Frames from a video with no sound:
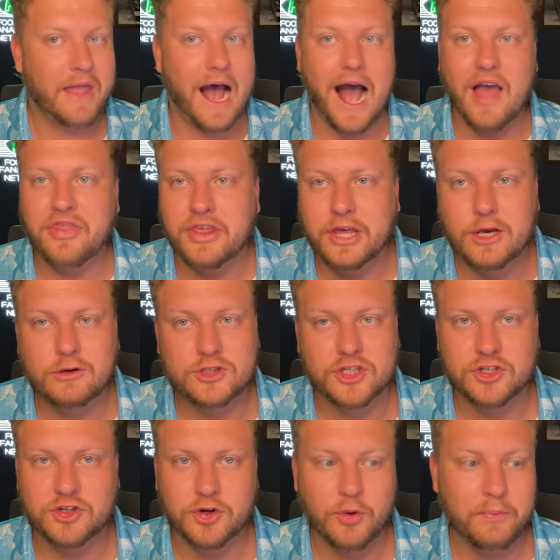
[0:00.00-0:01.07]
I think you should
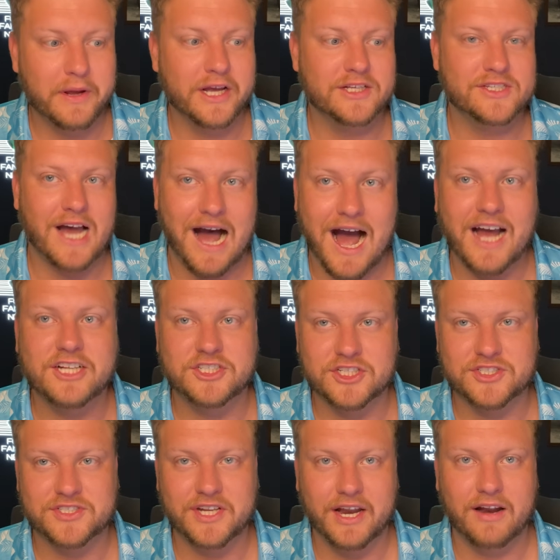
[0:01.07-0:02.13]
do because I
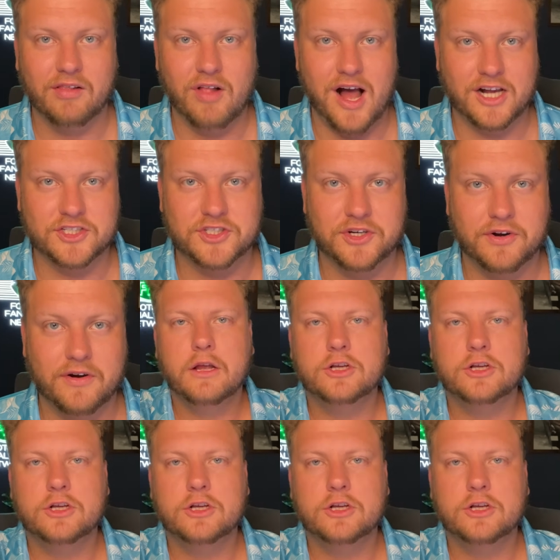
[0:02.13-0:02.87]
just did it last year.